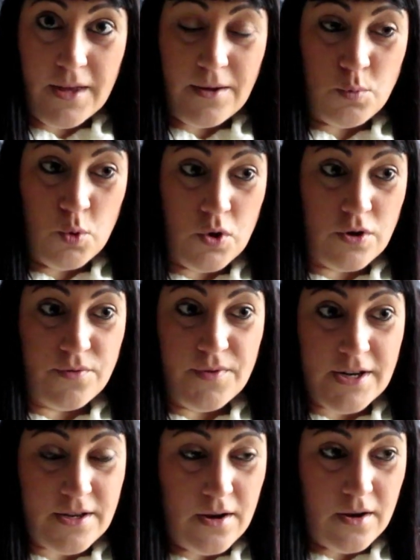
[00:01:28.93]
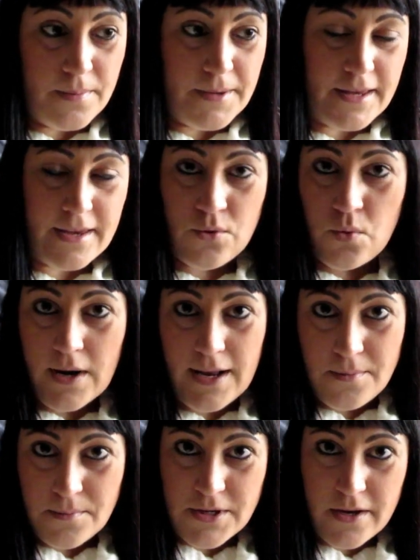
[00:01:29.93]
They walk on a red carpet, they get all
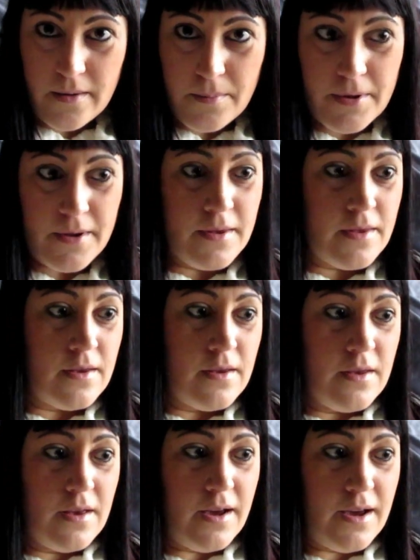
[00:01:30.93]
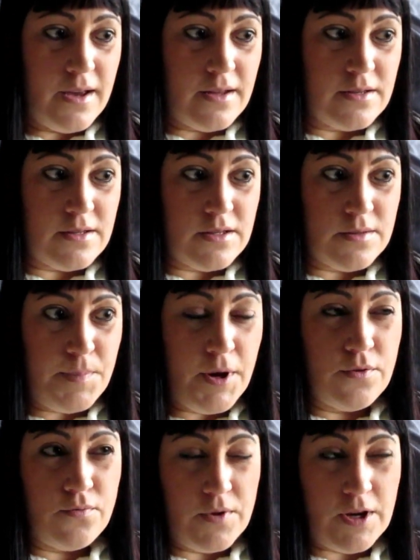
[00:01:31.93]
glammed up, and it's
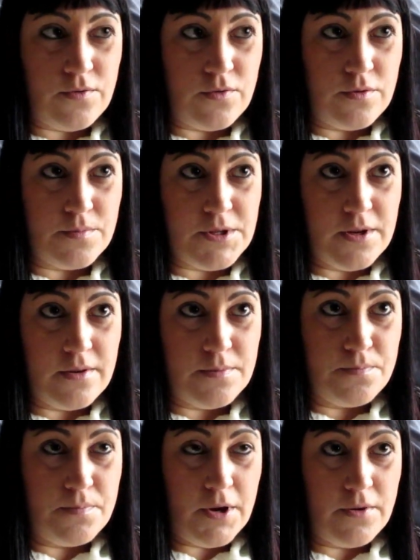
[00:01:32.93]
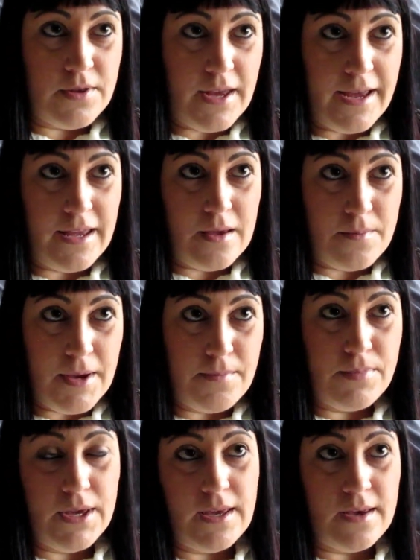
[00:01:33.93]
both red groups, so it's both AM
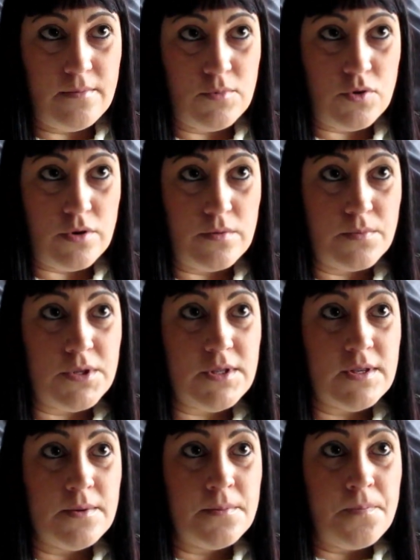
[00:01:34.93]
and PM groups.